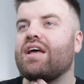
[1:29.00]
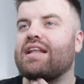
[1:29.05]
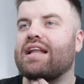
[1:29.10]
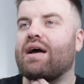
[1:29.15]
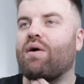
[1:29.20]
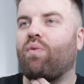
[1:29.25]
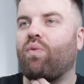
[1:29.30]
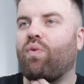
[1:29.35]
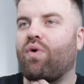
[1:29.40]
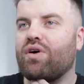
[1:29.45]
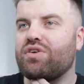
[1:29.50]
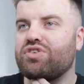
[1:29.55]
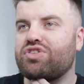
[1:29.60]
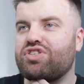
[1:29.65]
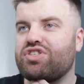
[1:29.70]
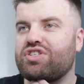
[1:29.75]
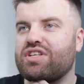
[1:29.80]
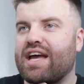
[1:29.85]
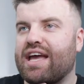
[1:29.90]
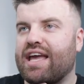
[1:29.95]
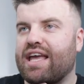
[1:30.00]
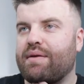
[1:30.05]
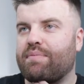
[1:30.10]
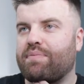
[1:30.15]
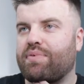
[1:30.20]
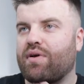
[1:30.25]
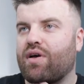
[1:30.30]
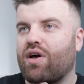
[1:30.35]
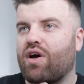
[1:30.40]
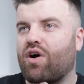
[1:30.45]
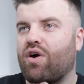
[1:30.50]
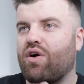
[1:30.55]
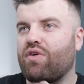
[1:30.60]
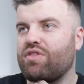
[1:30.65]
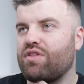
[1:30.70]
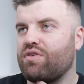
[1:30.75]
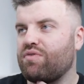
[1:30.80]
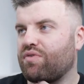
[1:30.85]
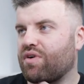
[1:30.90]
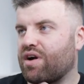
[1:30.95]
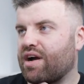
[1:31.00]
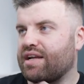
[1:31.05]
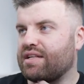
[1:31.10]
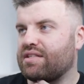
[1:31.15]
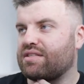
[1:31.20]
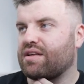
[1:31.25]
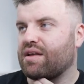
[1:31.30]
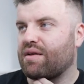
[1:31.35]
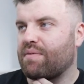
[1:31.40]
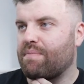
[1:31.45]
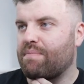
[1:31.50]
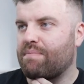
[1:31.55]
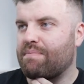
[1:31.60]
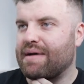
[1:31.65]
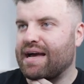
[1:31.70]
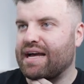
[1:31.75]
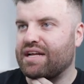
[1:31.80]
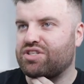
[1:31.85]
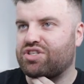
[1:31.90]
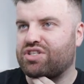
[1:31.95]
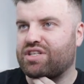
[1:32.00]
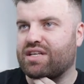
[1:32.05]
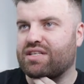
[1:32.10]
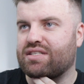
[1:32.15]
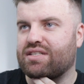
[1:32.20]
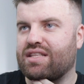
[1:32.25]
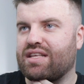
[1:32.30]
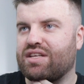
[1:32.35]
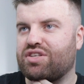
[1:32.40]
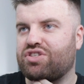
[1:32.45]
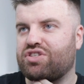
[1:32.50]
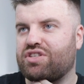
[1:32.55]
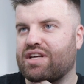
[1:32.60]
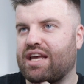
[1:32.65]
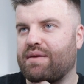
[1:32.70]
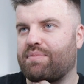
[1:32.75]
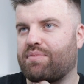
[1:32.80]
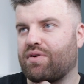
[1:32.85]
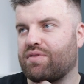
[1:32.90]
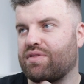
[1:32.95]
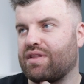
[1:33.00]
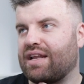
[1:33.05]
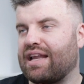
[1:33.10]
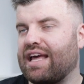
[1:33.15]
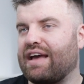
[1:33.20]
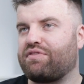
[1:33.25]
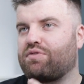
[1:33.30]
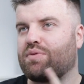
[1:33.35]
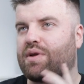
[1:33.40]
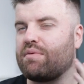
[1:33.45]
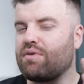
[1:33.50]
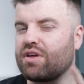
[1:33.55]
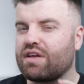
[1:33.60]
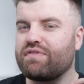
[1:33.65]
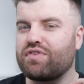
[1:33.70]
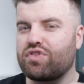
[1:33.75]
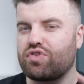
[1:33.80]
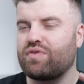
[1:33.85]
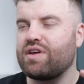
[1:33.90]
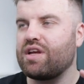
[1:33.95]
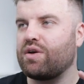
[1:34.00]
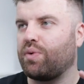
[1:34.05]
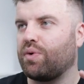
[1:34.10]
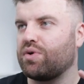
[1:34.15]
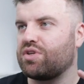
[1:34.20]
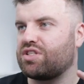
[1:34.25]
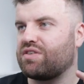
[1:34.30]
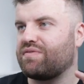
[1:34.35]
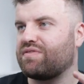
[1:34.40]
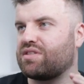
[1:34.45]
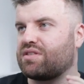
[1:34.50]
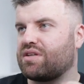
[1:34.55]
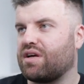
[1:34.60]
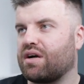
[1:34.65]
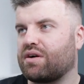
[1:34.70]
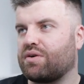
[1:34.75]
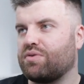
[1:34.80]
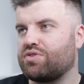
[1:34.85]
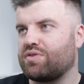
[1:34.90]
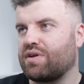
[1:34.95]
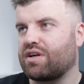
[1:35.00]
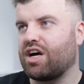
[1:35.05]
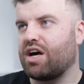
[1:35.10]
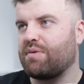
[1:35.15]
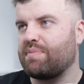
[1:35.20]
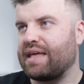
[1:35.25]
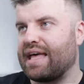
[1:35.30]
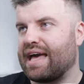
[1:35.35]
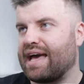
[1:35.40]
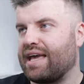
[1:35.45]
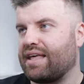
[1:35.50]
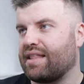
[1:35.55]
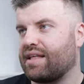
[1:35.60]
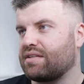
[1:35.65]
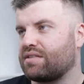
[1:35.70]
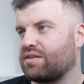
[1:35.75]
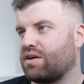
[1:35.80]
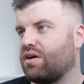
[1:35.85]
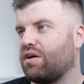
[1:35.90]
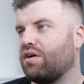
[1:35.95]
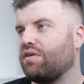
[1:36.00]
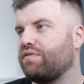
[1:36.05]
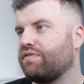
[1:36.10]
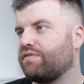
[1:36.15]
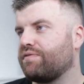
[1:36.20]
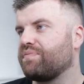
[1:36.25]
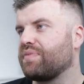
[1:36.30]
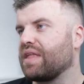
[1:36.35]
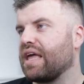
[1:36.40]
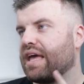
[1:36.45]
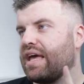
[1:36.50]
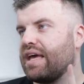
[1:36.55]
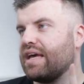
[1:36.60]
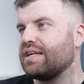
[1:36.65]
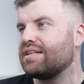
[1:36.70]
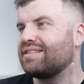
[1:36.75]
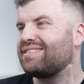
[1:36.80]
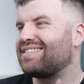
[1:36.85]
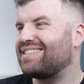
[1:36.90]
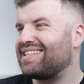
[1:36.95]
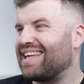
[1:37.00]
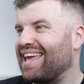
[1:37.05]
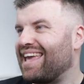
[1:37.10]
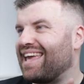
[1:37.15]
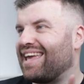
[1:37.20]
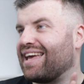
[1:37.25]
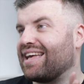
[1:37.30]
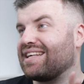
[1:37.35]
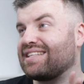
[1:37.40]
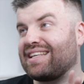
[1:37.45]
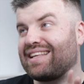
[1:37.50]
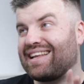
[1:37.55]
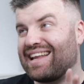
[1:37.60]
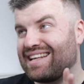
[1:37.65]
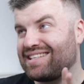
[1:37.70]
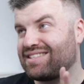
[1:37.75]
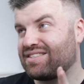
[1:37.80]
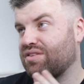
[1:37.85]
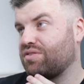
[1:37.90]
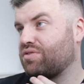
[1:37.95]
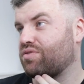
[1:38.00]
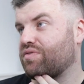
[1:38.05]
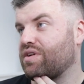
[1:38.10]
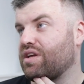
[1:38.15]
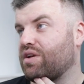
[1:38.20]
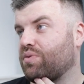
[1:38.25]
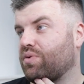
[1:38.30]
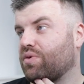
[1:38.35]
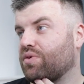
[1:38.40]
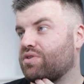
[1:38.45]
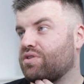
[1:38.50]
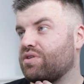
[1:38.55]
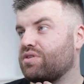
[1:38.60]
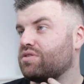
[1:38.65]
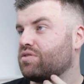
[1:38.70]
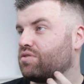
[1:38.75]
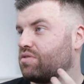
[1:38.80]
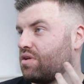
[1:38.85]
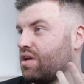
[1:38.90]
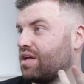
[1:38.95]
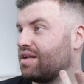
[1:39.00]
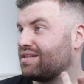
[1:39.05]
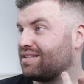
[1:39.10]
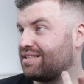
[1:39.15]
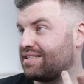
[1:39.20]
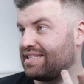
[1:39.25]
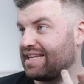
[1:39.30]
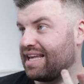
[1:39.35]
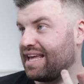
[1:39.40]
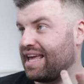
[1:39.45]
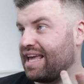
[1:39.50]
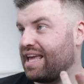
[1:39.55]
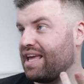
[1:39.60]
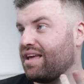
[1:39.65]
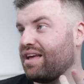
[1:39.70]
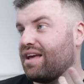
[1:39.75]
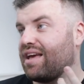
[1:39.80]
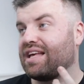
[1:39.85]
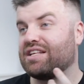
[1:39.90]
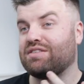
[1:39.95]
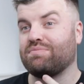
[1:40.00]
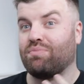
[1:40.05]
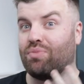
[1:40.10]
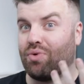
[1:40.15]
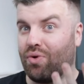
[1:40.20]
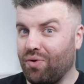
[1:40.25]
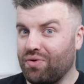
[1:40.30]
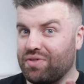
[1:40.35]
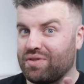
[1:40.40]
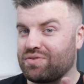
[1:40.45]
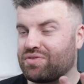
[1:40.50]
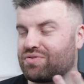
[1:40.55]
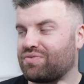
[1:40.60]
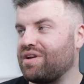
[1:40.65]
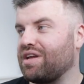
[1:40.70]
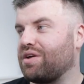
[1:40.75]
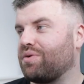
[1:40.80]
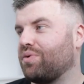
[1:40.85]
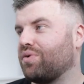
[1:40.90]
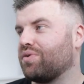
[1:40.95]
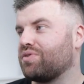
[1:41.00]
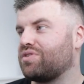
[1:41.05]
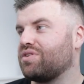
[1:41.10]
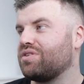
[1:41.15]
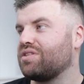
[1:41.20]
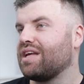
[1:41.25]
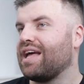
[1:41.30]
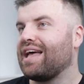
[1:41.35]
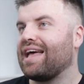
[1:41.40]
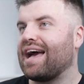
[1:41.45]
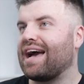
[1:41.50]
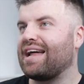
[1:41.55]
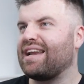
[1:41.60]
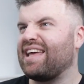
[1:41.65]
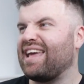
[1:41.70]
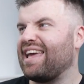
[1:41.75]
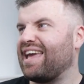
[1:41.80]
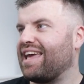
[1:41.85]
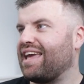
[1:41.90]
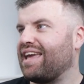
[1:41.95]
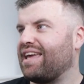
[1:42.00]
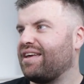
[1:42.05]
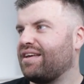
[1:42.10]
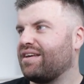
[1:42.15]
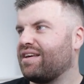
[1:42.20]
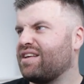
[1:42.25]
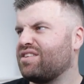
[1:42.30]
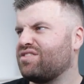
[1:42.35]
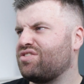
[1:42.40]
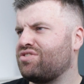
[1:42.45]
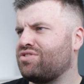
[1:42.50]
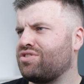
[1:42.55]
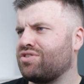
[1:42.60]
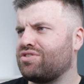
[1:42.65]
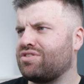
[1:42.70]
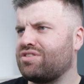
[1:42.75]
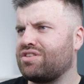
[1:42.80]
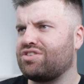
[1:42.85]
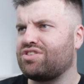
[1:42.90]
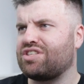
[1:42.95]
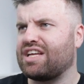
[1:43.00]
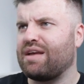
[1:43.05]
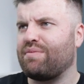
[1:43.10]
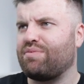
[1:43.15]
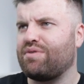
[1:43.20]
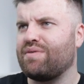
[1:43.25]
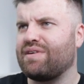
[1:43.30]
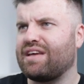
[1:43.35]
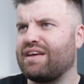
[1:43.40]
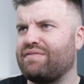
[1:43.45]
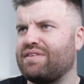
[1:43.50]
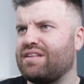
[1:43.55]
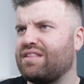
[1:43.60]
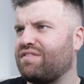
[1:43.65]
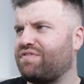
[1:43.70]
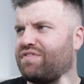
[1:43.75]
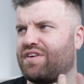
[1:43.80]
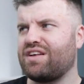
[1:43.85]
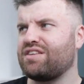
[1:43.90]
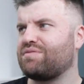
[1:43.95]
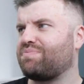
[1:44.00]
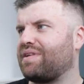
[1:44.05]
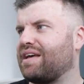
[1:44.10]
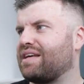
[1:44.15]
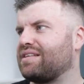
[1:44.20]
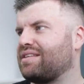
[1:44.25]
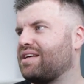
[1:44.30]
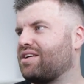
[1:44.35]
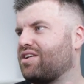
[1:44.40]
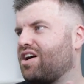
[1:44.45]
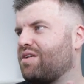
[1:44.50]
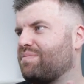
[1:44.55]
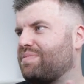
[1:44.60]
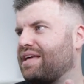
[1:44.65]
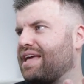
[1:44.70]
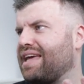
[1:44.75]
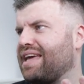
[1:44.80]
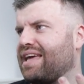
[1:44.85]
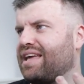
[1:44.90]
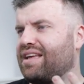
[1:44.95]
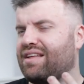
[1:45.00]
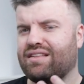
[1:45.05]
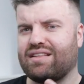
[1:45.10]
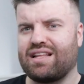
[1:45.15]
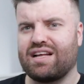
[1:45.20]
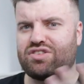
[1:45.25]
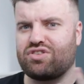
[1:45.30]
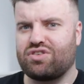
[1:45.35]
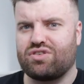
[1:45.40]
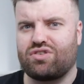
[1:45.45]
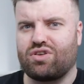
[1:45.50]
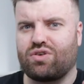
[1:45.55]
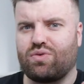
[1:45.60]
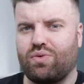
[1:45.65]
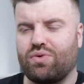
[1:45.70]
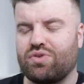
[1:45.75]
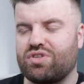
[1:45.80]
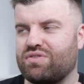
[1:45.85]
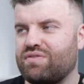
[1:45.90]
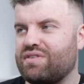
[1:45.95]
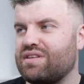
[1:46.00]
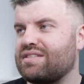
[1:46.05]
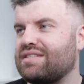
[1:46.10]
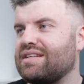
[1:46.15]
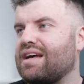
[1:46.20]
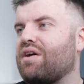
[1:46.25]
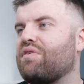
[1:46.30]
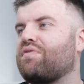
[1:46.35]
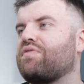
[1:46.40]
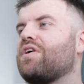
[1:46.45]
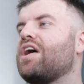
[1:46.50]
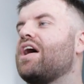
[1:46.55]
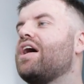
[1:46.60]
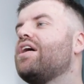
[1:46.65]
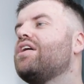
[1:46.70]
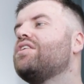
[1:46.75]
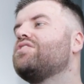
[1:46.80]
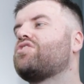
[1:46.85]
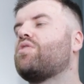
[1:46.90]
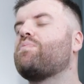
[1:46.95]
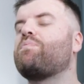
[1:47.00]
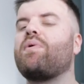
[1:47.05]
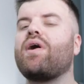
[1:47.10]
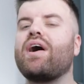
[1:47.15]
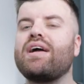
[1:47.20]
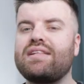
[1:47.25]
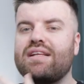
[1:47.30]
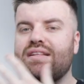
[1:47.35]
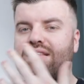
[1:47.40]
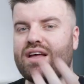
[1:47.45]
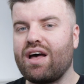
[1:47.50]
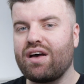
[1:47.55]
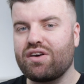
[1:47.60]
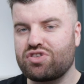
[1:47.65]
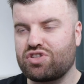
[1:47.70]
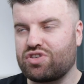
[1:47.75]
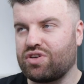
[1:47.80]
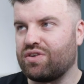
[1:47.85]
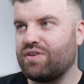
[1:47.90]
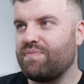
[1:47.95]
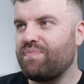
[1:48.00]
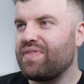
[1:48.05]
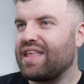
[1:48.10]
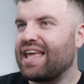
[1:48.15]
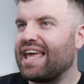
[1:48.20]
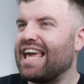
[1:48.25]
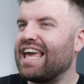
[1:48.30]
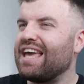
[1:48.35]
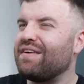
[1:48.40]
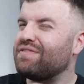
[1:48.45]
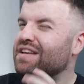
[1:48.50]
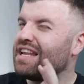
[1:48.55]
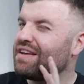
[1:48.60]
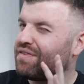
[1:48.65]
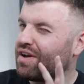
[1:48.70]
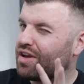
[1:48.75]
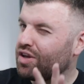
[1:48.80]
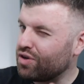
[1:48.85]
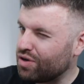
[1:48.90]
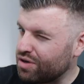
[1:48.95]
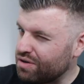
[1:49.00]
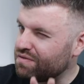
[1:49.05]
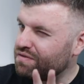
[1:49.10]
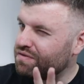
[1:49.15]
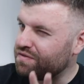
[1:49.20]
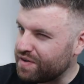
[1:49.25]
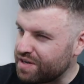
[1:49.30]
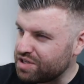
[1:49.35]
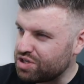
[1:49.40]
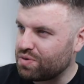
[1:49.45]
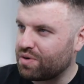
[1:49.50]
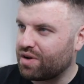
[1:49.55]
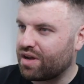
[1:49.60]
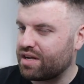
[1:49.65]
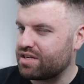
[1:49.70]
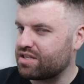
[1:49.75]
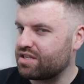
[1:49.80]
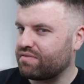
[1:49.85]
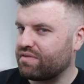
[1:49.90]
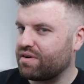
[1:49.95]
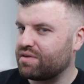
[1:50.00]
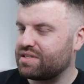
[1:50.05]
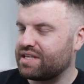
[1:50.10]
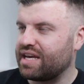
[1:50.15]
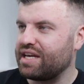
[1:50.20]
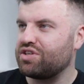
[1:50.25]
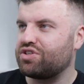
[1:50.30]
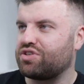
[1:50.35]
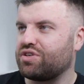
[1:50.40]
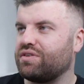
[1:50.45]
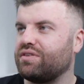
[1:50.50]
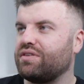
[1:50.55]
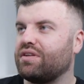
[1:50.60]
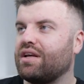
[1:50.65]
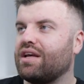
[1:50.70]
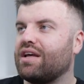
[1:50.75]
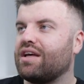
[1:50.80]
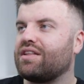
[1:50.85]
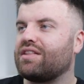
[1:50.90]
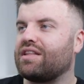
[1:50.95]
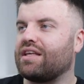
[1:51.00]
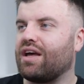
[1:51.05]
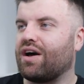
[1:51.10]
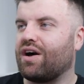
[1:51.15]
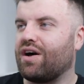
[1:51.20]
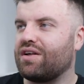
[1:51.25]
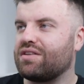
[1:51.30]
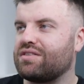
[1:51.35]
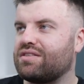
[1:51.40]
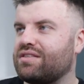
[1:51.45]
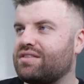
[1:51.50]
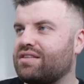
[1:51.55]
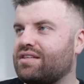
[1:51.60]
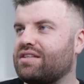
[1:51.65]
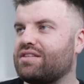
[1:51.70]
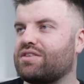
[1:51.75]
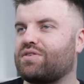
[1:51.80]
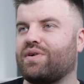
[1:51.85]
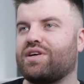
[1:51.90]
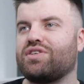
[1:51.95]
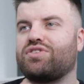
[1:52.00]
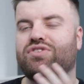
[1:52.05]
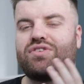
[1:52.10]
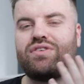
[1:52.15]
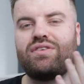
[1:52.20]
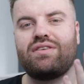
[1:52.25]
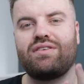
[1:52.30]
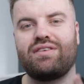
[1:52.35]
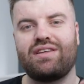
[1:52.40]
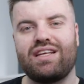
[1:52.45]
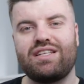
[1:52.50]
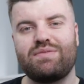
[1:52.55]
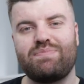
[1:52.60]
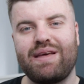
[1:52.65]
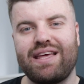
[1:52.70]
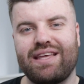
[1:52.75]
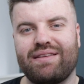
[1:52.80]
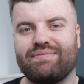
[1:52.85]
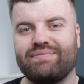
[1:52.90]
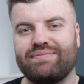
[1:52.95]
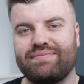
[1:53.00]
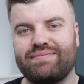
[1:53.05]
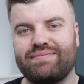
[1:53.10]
Now, what shape on the right matches this shape on the left? Well, I'm looking for 3/4 of a circle, so it can't be A, that's half. C is less than 3/4. D is more than 3/4. And E is just the shape we were given in the first place. It can't be E, that's just a quarter itself. So by deduction, even if I couldn't visualize the rotation, the answer to this question is B.